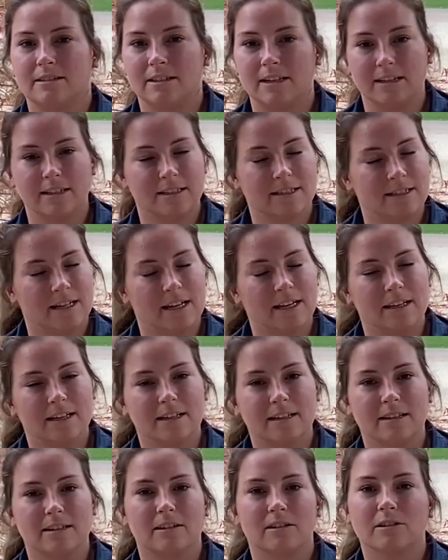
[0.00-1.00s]
take a
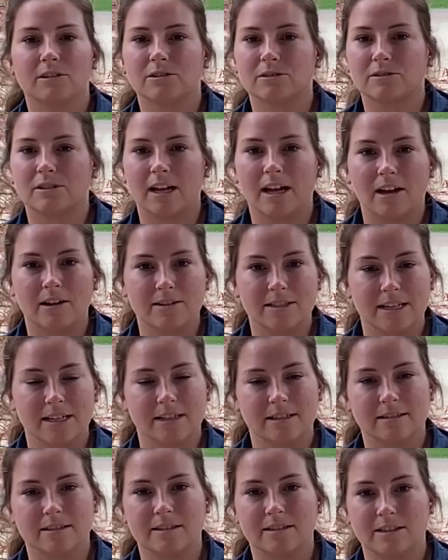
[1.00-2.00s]
second, look around,
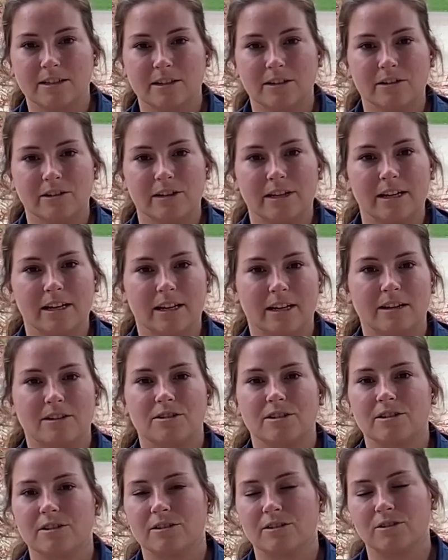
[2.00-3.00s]
take in the scenery, and
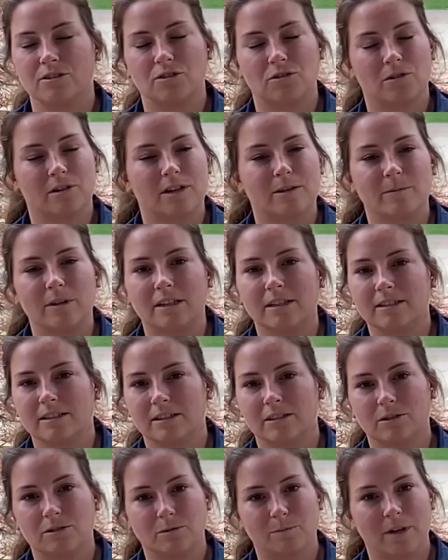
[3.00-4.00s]
just enjoy it because
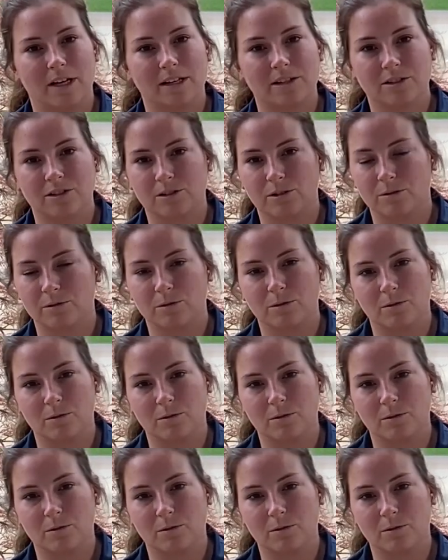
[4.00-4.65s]
it goes by so